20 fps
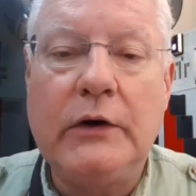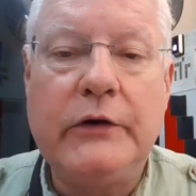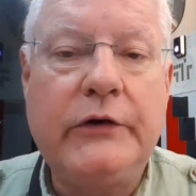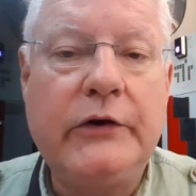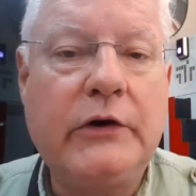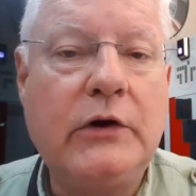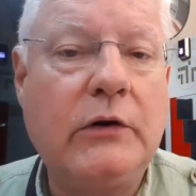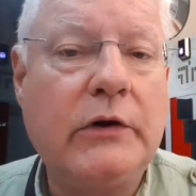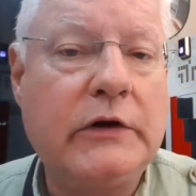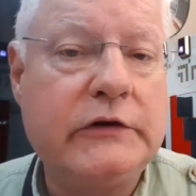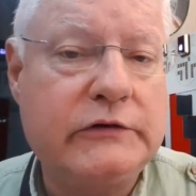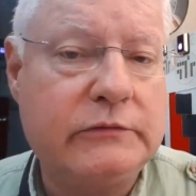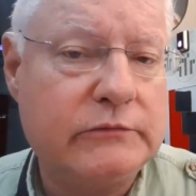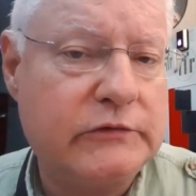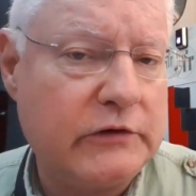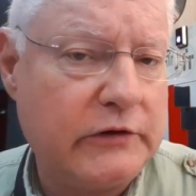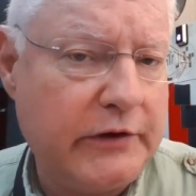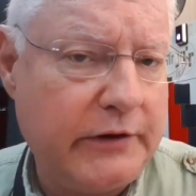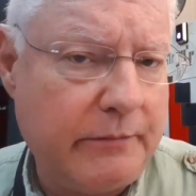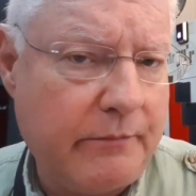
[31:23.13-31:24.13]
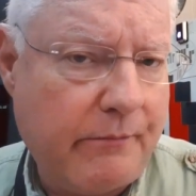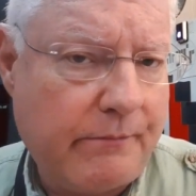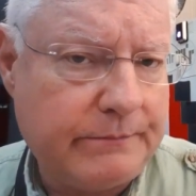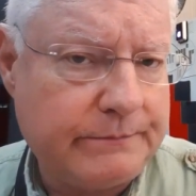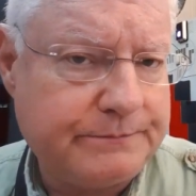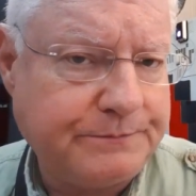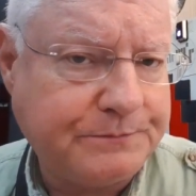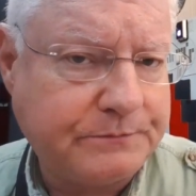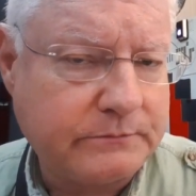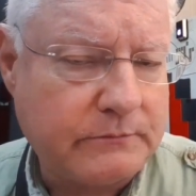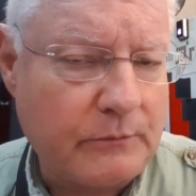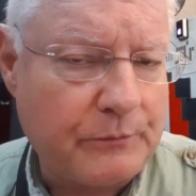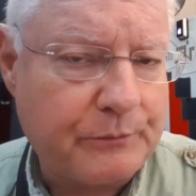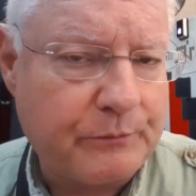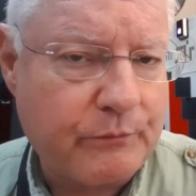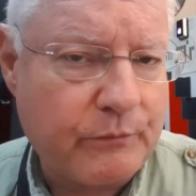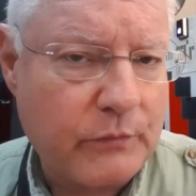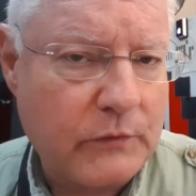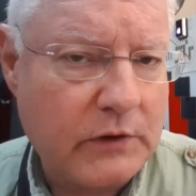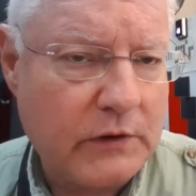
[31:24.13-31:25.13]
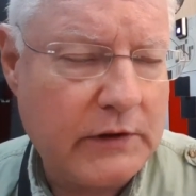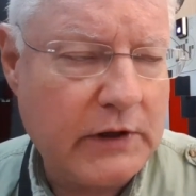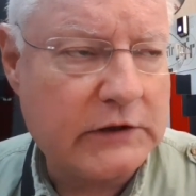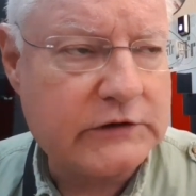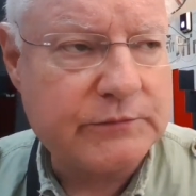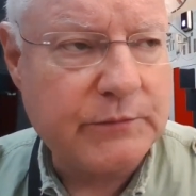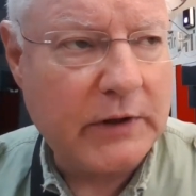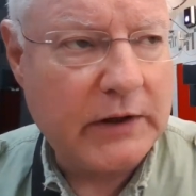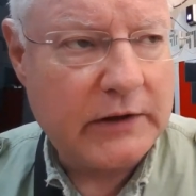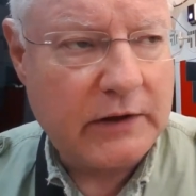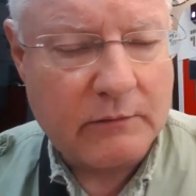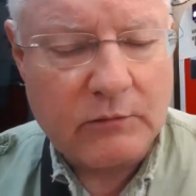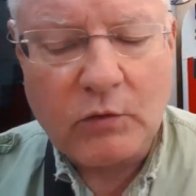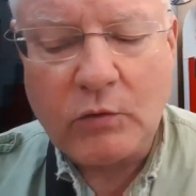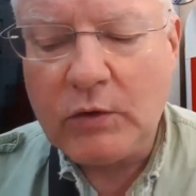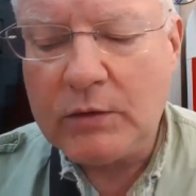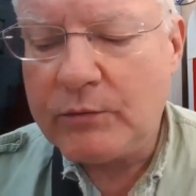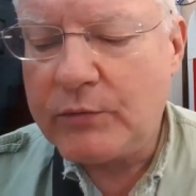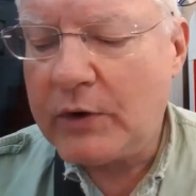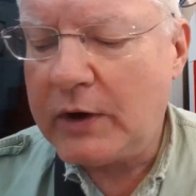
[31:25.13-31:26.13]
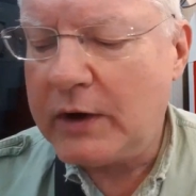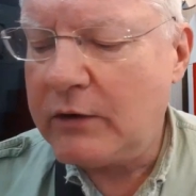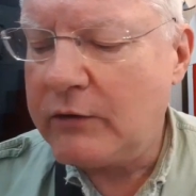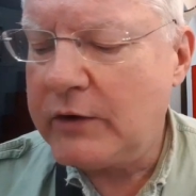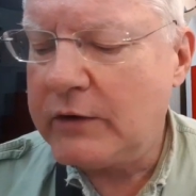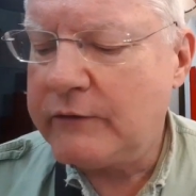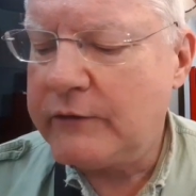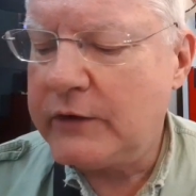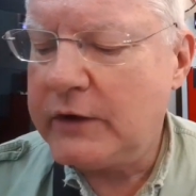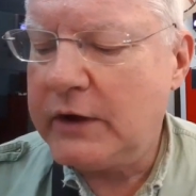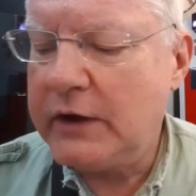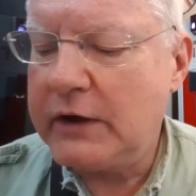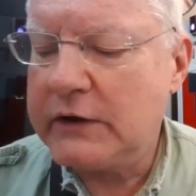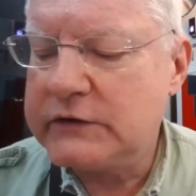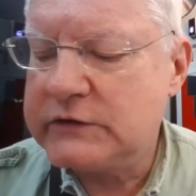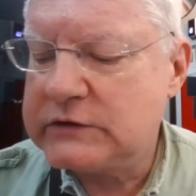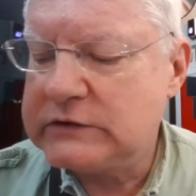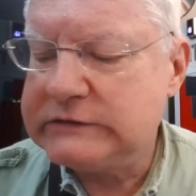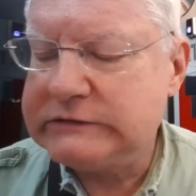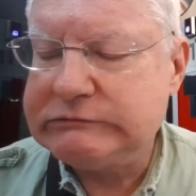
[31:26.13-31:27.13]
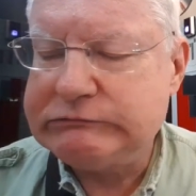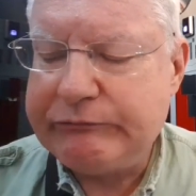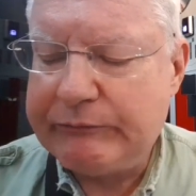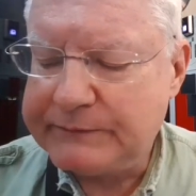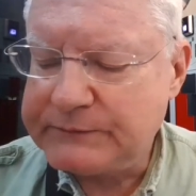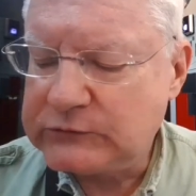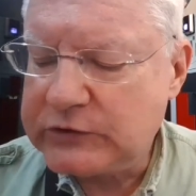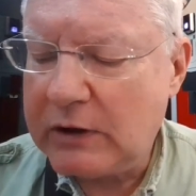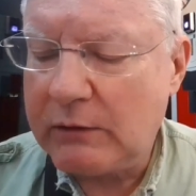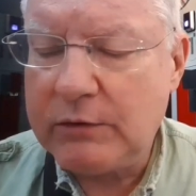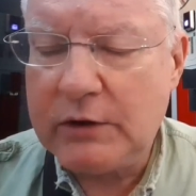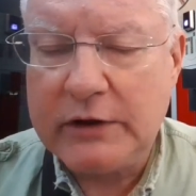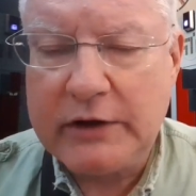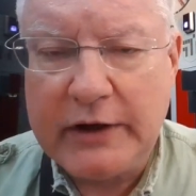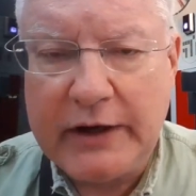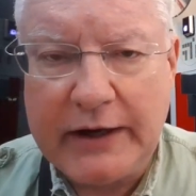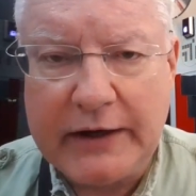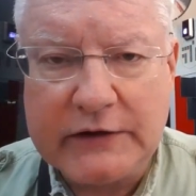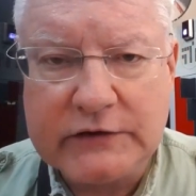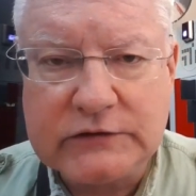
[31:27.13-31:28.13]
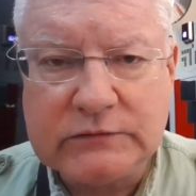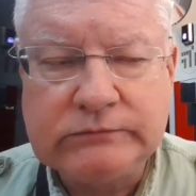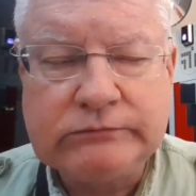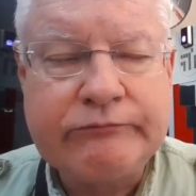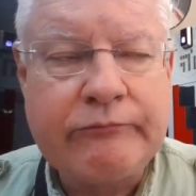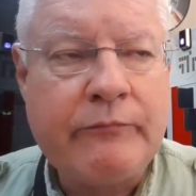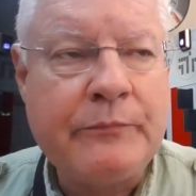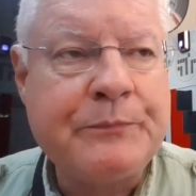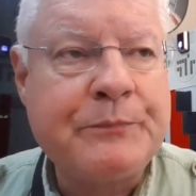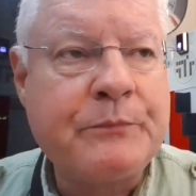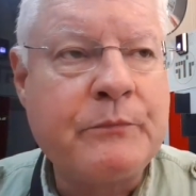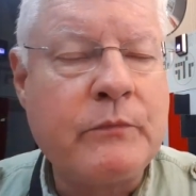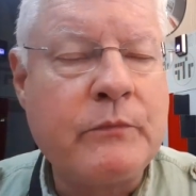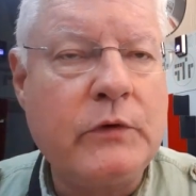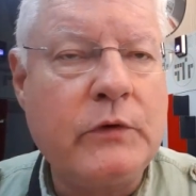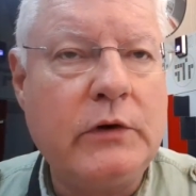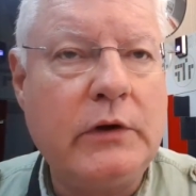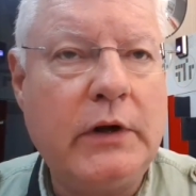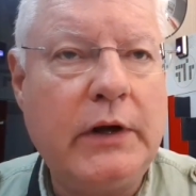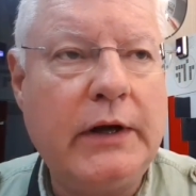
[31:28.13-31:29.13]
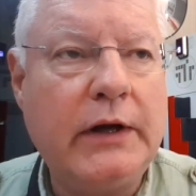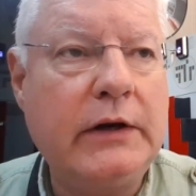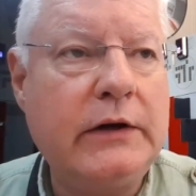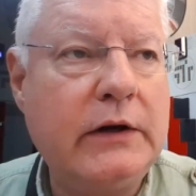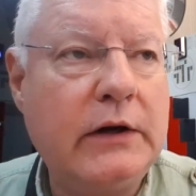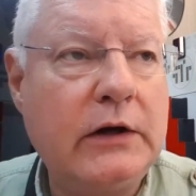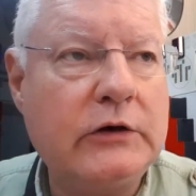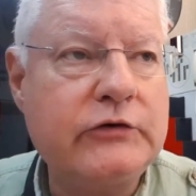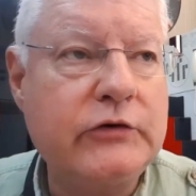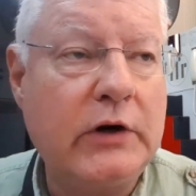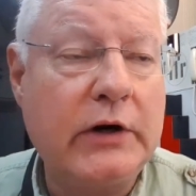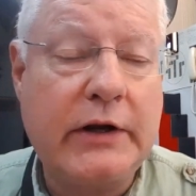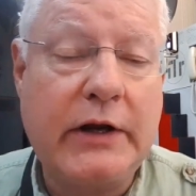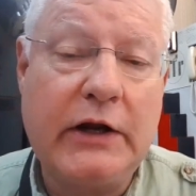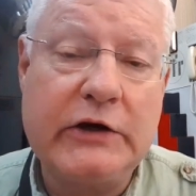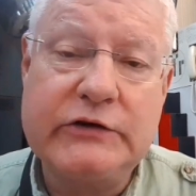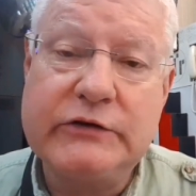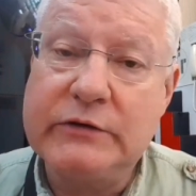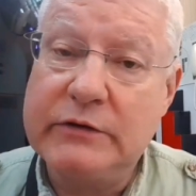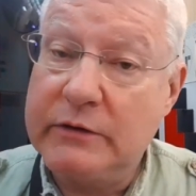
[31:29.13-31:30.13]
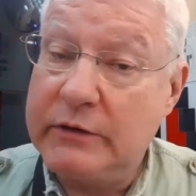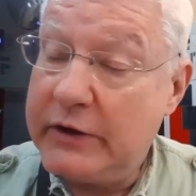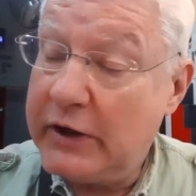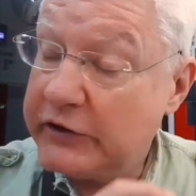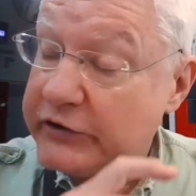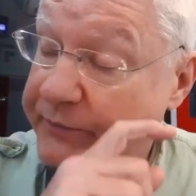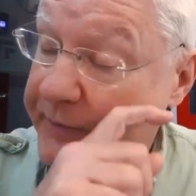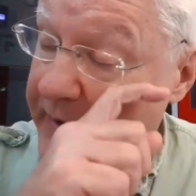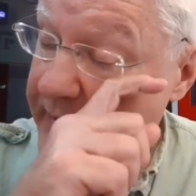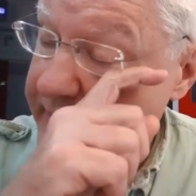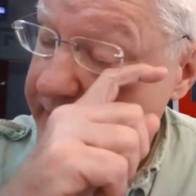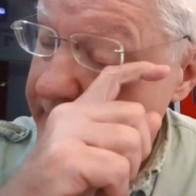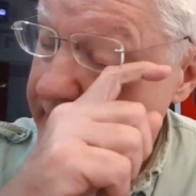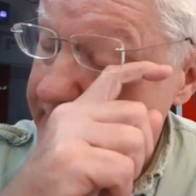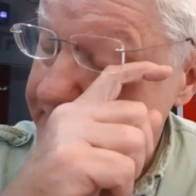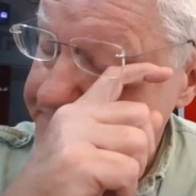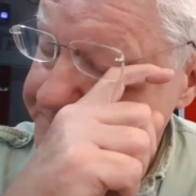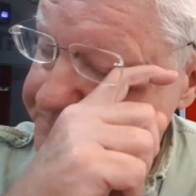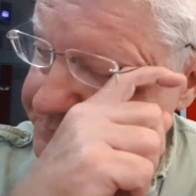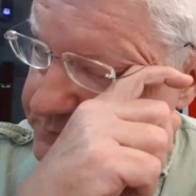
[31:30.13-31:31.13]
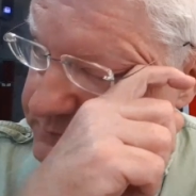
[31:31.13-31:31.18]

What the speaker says: to go get some sleep. That's my #1 priority for the next couple of days, and trying to catch back up.